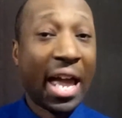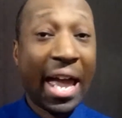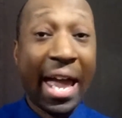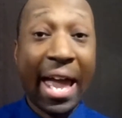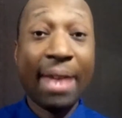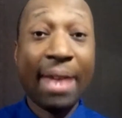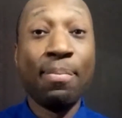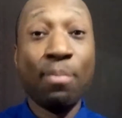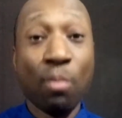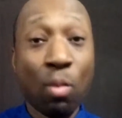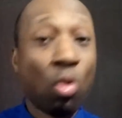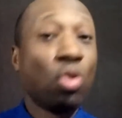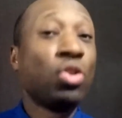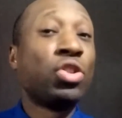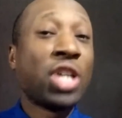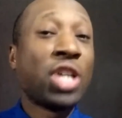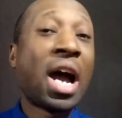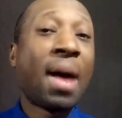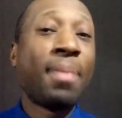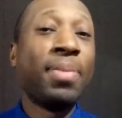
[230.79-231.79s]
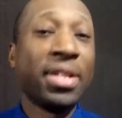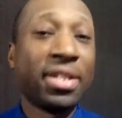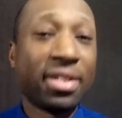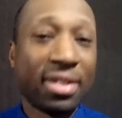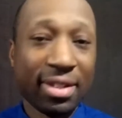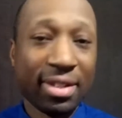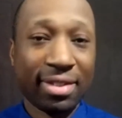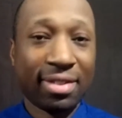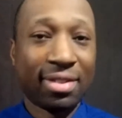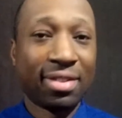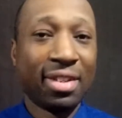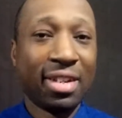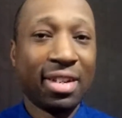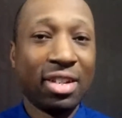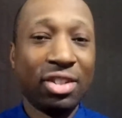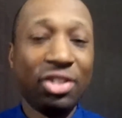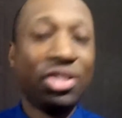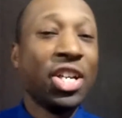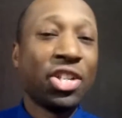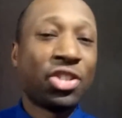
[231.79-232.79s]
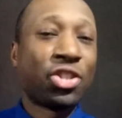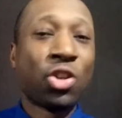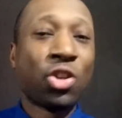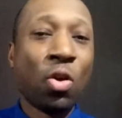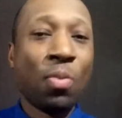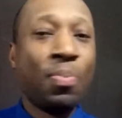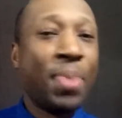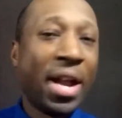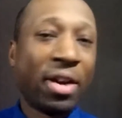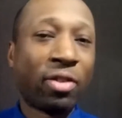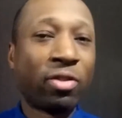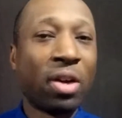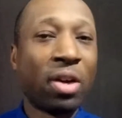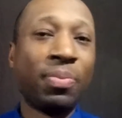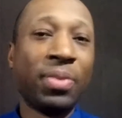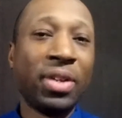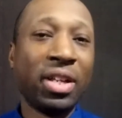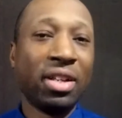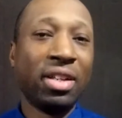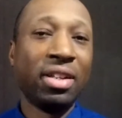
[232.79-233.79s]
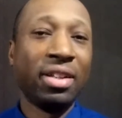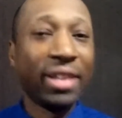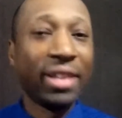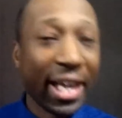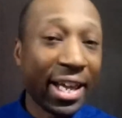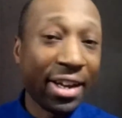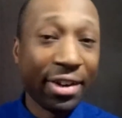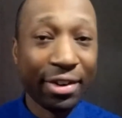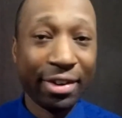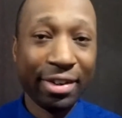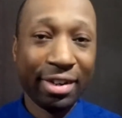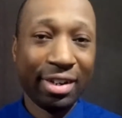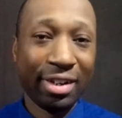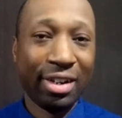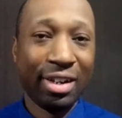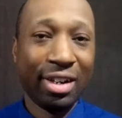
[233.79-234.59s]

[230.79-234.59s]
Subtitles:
and more joblessness just to go bankrupt later.